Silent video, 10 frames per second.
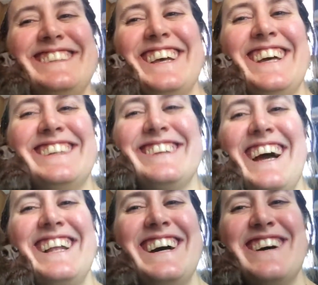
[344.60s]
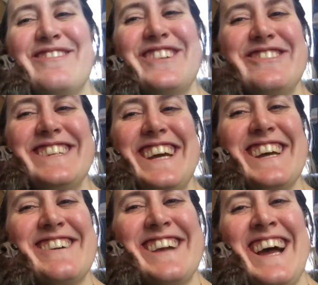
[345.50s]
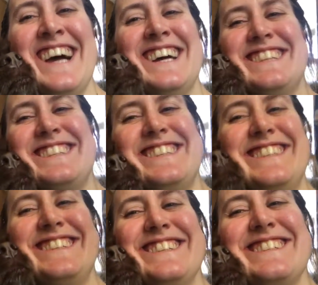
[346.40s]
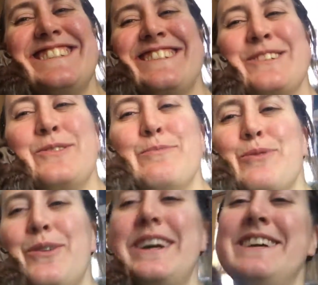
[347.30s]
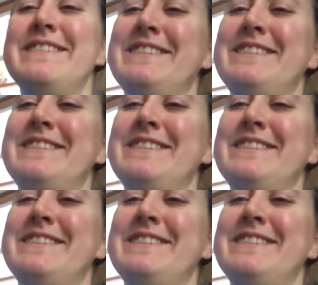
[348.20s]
says, I love you, the internet. He's a good boy.